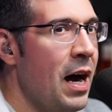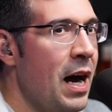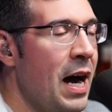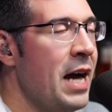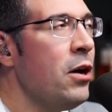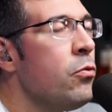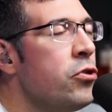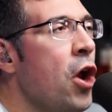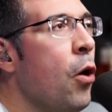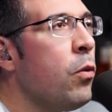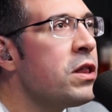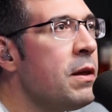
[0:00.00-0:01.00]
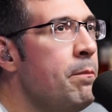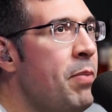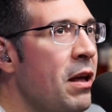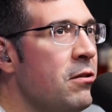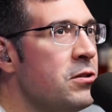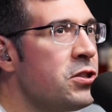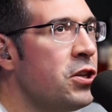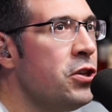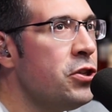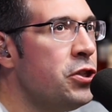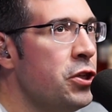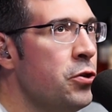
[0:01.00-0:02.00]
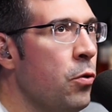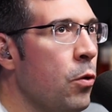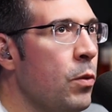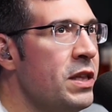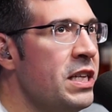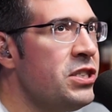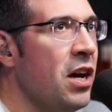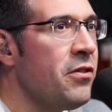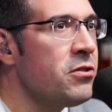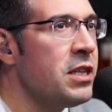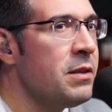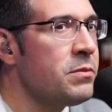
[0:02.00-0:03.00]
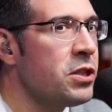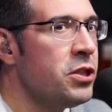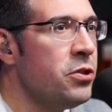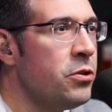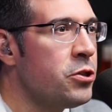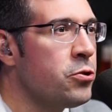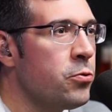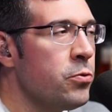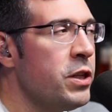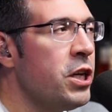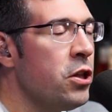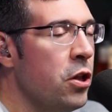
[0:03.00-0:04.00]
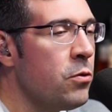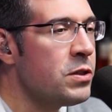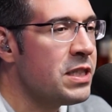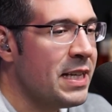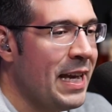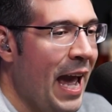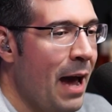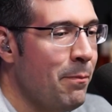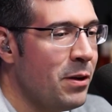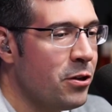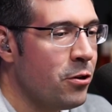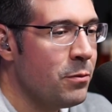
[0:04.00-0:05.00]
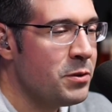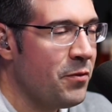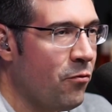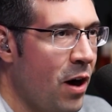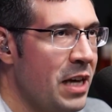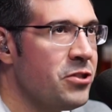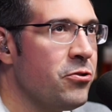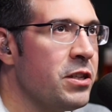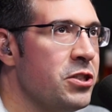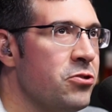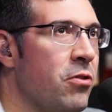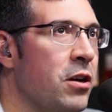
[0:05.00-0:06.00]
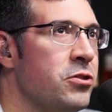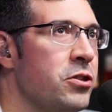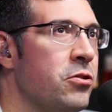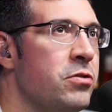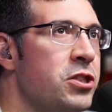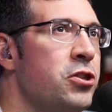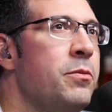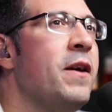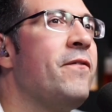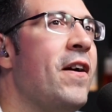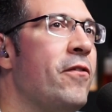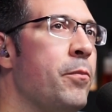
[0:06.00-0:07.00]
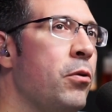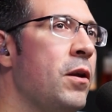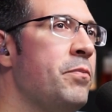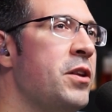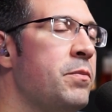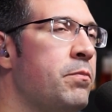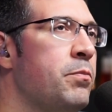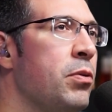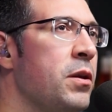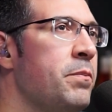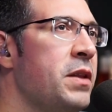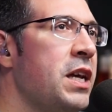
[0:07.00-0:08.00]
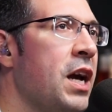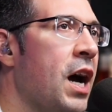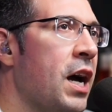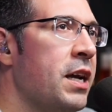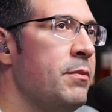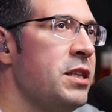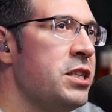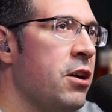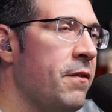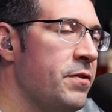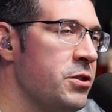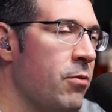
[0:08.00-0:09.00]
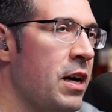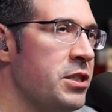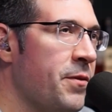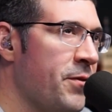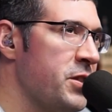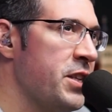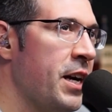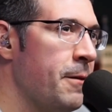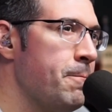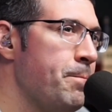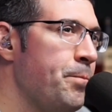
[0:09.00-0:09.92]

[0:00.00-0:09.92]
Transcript: I don't know what the Bills could do or what these other teams could do to truly close the gap in terms of roster construction. Chris, do me a favor. Pull up the give me the Dolphins roster for a second.